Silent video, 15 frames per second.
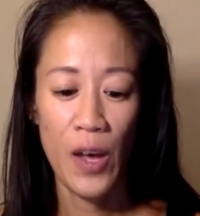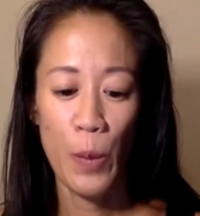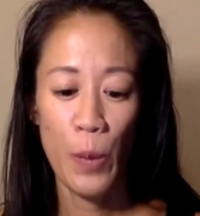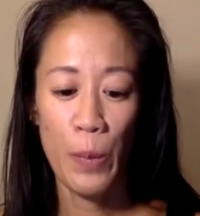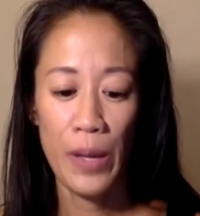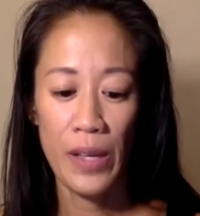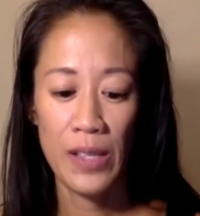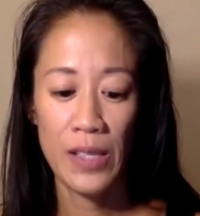
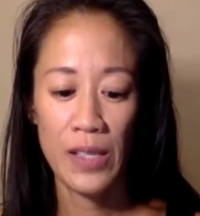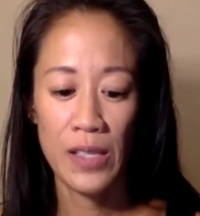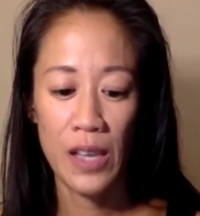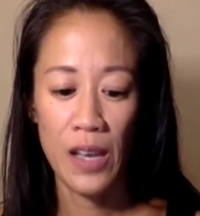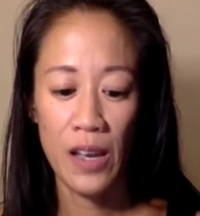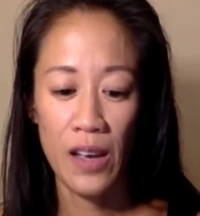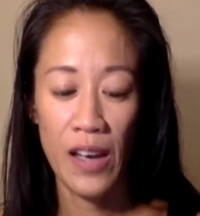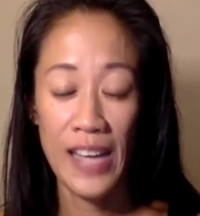But
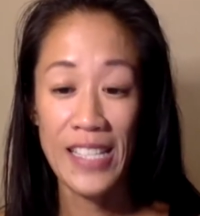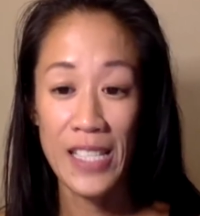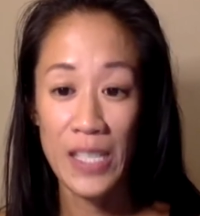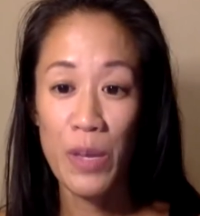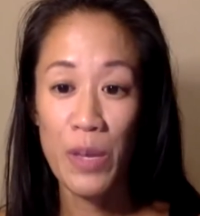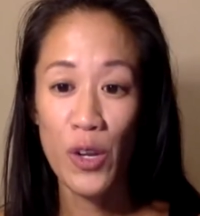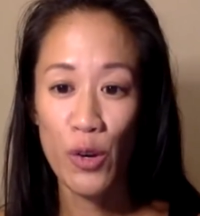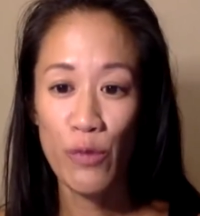I did some
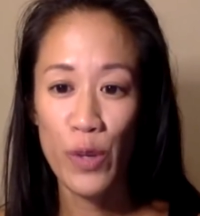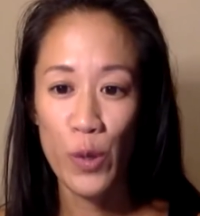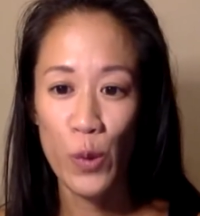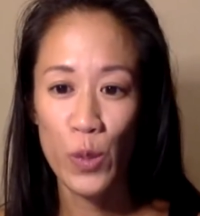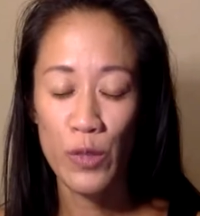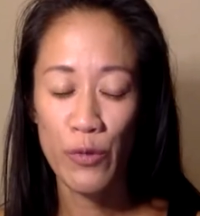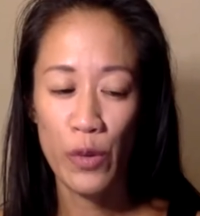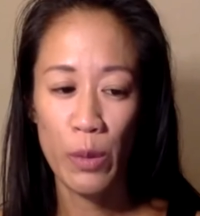
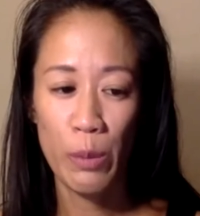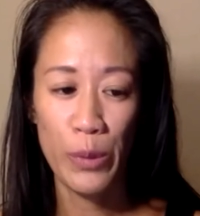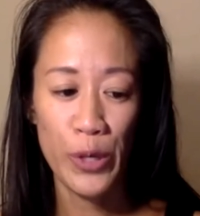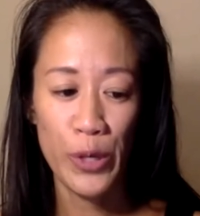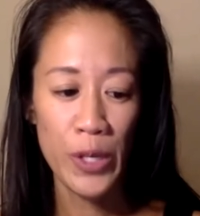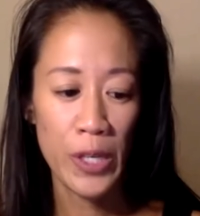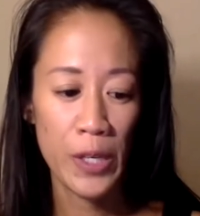interviews for the book,